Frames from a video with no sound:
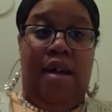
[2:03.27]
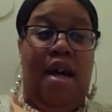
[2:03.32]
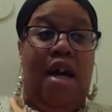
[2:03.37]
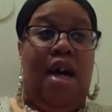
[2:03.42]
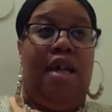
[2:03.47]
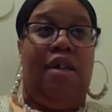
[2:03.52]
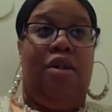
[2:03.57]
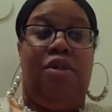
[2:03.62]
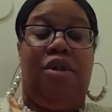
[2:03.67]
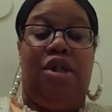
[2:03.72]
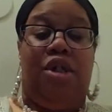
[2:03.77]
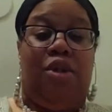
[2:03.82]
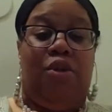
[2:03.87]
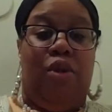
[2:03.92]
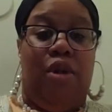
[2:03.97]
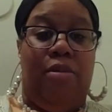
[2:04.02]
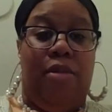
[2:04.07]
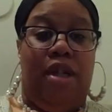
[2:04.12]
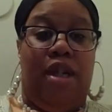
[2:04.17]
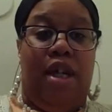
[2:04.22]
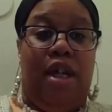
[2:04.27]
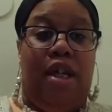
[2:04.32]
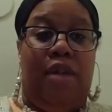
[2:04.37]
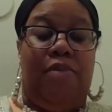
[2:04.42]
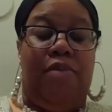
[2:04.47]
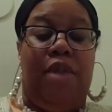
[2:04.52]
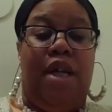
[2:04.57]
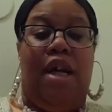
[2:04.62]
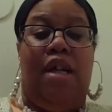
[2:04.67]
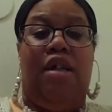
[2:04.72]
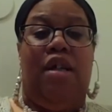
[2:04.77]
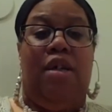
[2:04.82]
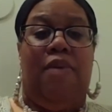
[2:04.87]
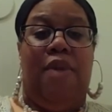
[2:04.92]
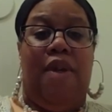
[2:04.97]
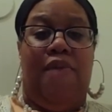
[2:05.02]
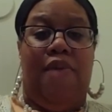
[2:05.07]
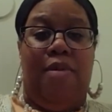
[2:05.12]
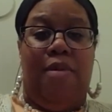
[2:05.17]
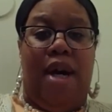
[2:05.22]
I don't discriminate. I love
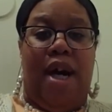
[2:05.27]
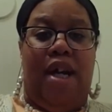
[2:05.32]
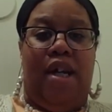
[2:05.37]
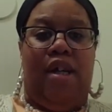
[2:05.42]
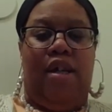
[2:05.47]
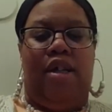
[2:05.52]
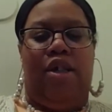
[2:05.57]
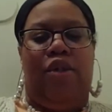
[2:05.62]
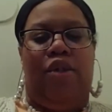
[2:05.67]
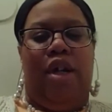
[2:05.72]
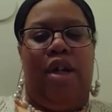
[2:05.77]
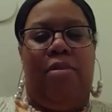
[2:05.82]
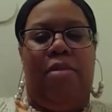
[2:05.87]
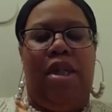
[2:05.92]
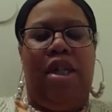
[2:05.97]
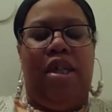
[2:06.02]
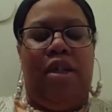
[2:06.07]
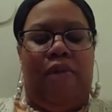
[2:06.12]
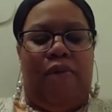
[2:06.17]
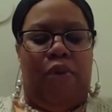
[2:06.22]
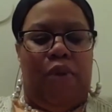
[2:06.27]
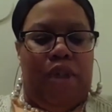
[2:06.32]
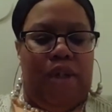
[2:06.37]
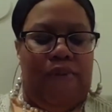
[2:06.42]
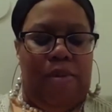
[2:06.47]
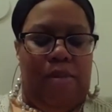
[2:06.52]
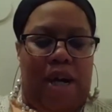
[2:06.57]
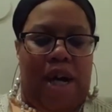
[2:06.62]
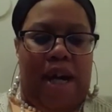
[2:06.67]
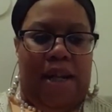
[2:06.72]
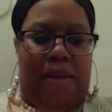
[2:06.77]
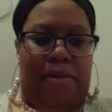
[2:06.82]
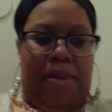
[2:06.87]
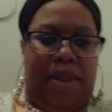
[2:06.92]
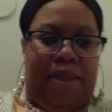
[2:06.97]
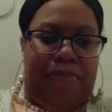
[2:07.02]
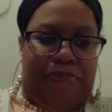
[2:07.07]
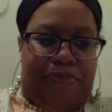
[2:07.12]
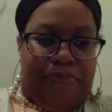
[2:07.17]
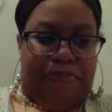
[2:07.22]
everybody. I try to be there for everybody. But
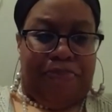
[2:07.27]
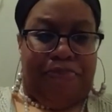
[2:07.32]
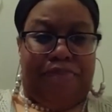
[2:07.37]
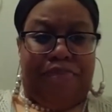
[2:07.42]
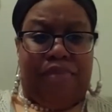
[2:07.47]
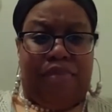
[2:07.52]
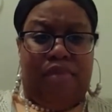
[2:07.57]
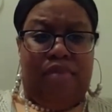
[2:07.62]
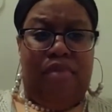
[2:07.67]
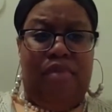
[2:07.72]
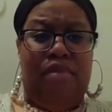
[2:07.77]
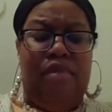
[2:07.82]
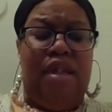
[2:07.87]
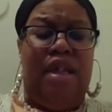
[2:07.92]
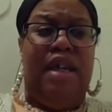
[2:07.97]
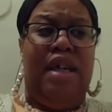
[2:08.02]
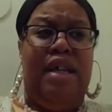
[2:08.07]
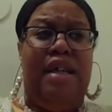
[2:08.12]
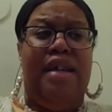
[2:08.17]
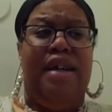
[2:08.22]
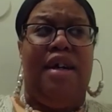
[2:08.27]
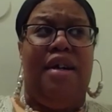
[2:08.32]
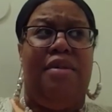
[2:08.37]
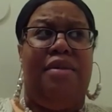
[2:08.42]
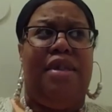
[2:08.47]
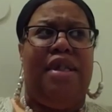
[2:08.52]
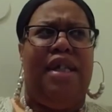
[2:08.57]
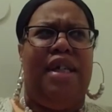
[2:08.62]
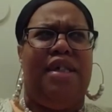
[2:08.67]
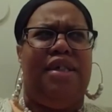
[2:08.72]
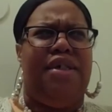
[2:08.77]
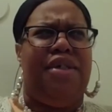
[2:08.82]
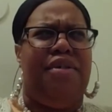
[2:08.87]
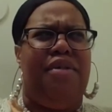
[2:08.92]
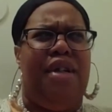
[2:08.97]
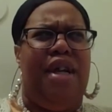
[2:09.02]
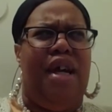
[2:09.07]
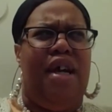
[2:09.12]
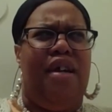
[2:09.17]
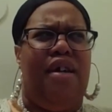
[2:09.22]
anyhow,
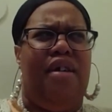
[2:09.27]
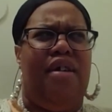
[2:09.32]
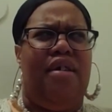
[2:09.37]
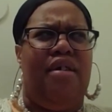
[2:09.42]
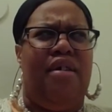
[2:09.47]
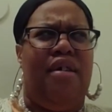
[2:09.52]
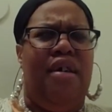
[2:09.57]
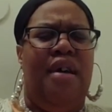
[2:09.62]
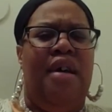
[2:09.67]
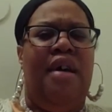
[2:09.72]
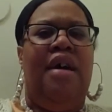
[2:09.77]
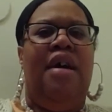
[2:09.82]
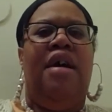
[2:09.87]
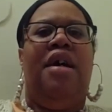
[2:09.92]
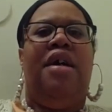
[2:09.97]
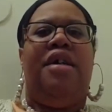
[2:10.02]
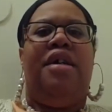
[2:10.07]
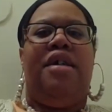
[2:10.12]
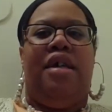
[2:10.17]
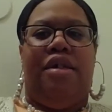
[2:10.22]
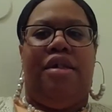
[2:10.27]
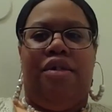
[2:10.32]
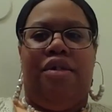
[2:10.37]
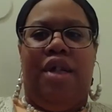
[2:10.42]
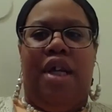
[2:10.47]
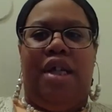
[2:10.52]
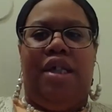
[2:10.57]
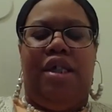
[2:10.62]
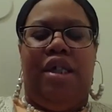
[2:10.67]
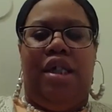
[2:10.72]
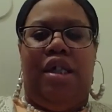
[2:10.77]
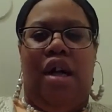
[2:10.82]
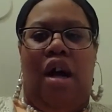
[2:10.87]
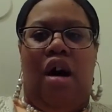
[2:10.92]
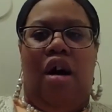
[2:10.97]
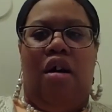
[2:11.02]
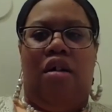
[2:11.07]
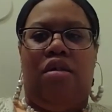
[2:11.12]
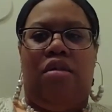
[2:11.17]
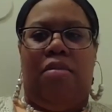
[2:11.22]
yesterday she
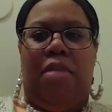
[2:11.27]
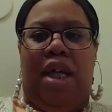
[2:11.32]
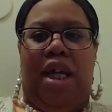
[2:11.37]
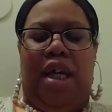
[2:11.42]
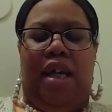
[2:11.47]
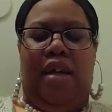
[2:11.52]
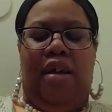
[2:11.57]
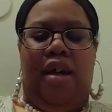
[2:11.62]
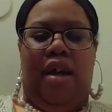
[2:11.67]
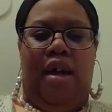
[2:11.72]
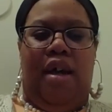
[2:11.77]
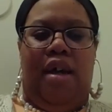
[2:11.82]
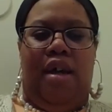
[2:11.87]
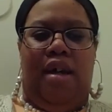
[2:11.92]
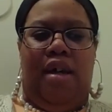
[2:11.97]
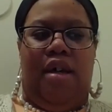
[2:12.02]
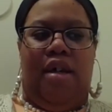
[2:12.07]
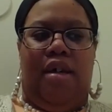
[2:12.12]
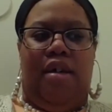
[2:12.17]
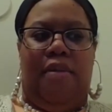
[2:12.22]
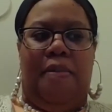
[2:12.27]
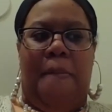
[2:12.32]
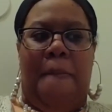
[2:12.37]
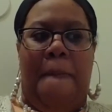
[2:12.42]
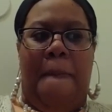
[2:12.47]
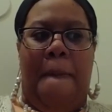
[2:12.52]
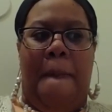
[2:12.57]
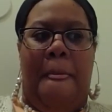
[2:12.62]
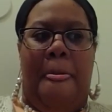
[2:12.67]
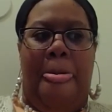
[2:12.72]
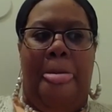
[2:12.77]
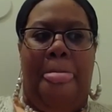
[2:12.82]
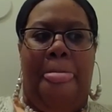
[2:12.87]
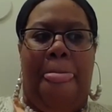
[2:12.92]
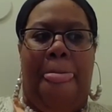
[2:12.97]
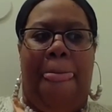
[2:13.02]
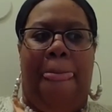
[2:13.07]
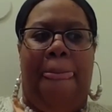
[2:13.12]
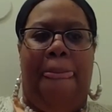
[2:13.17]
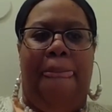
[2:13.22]
called me, and
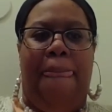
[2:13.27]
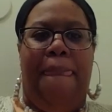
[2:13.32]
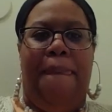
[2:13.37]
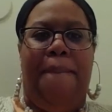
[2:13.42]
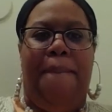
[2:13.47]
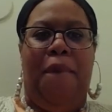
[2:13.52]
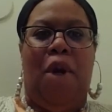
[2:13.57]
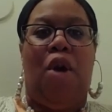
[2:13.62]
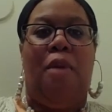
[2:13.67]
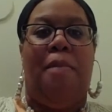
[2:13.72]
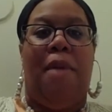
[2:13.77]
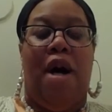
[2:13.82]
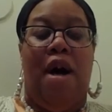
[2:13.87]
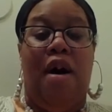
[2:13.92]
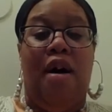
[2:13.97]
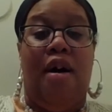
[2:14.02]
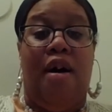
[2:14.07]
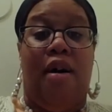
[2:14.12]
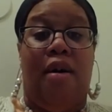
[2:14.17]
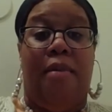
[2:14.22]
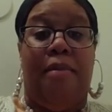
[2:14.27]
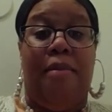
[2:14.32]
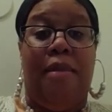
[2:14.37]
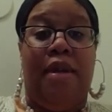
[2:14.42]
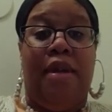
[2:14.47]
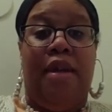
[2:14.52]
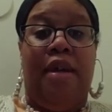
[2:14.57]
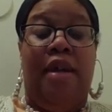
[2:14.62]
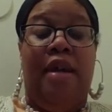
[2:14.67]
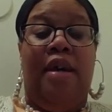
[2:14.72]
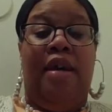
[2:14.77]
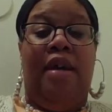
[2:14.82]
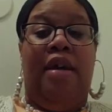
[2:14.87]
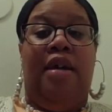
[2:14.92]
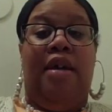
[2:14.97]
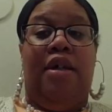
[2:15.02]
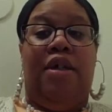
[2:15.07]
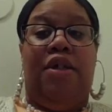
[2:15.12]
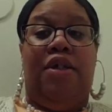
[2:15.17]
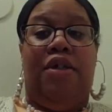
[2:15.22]
her mom
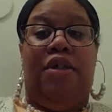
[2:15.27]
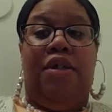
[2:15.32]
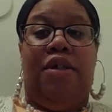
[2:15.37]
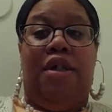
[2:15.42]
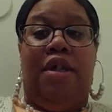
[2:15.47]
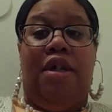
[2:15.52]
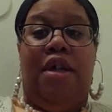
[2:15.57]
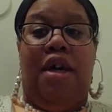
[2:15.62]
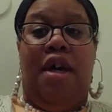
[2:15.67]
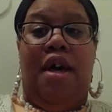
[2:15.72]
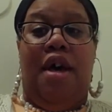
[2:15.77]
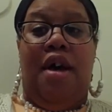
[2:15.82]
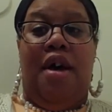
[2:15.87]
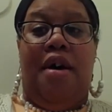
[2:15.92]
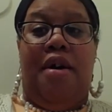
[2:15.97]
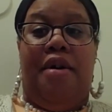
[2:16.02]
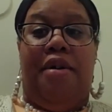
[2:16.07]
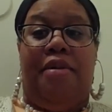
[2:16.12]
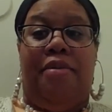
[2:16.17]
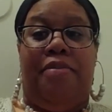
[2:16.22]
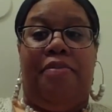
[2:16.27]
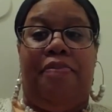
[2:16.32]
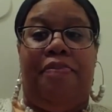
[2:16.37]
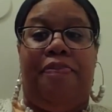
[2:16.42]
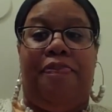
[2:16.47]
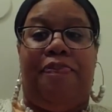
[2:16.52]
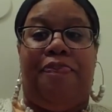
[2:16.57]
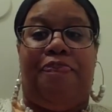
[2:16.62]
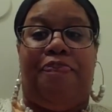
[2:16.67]
um